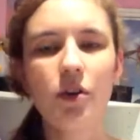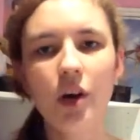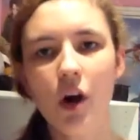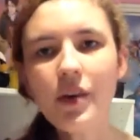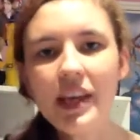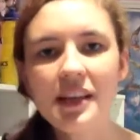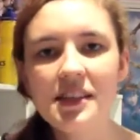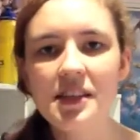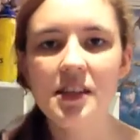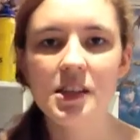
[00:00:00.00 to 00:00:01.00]
going
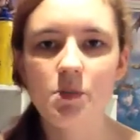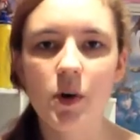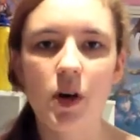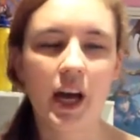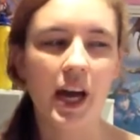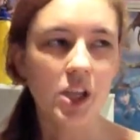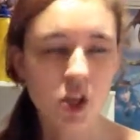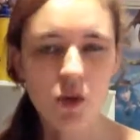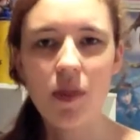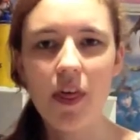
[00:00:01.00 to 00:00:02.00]
into this book, I
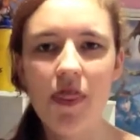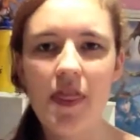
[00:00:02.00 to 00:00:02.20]
knew that